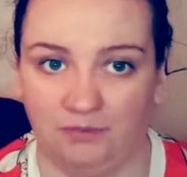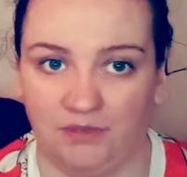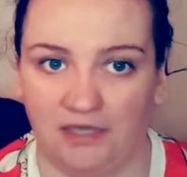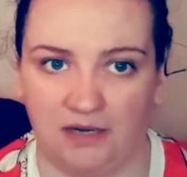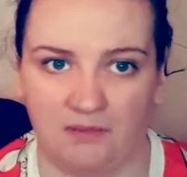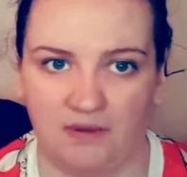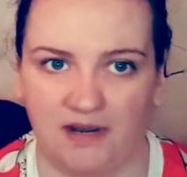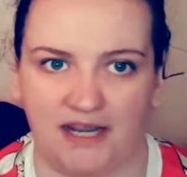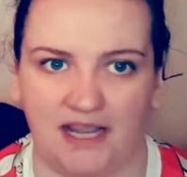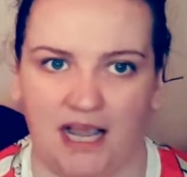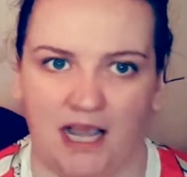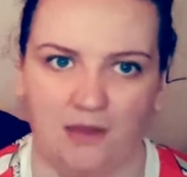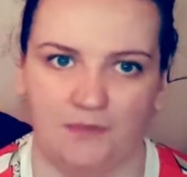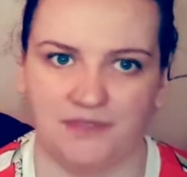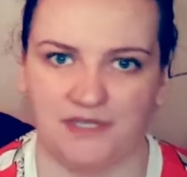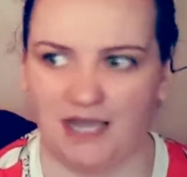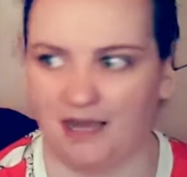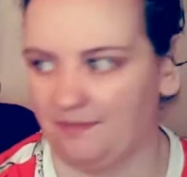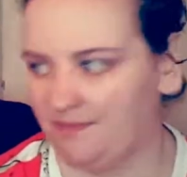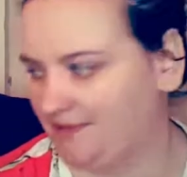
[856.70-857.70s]
get my
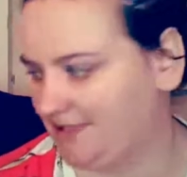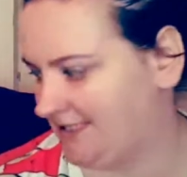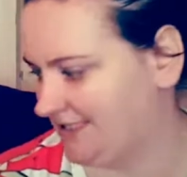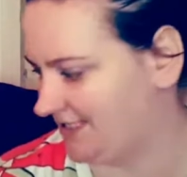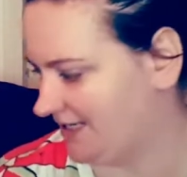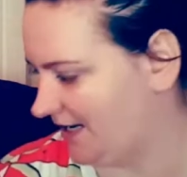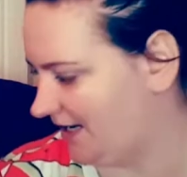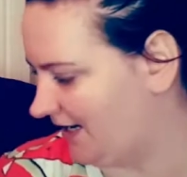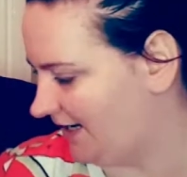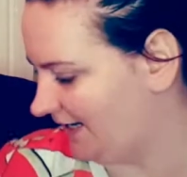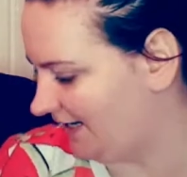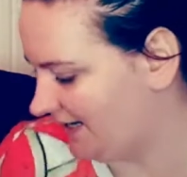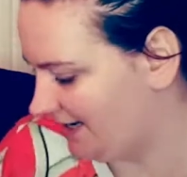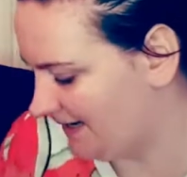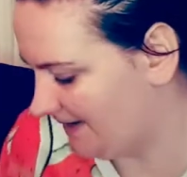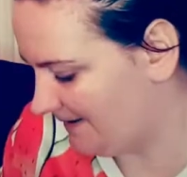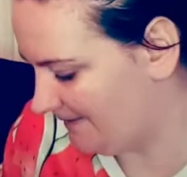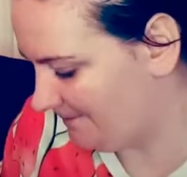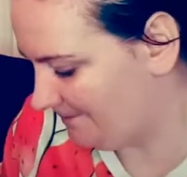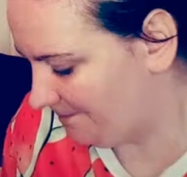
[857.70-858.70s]
carbs up this high.
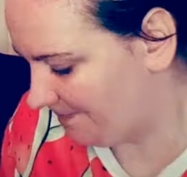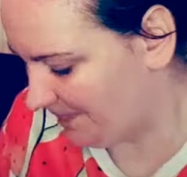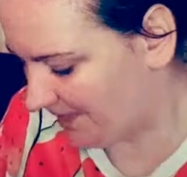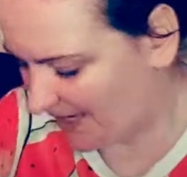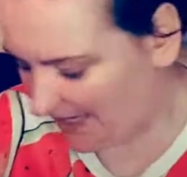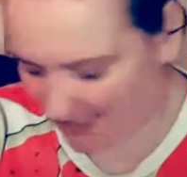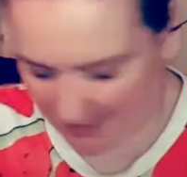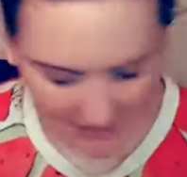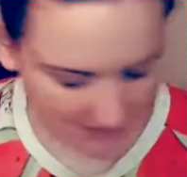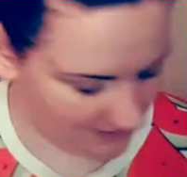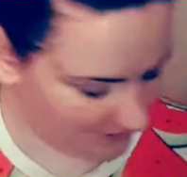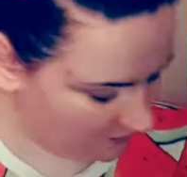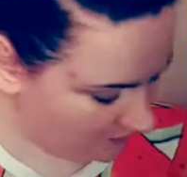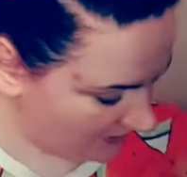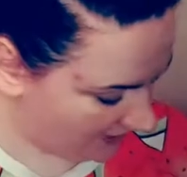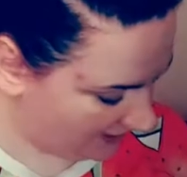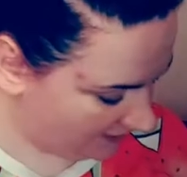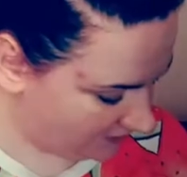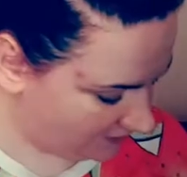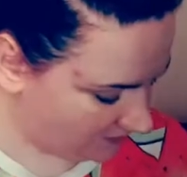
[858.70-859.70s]

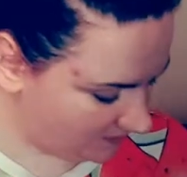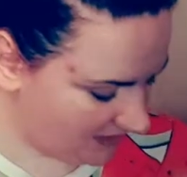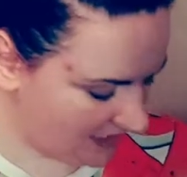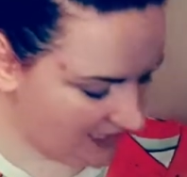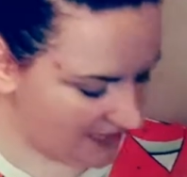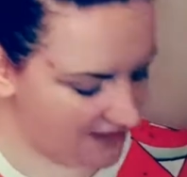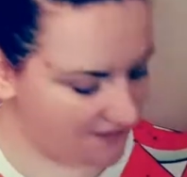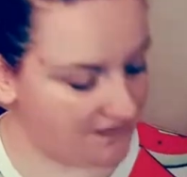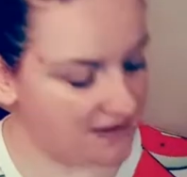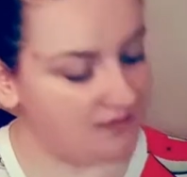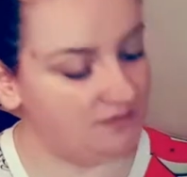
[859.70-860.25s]
What else do we have?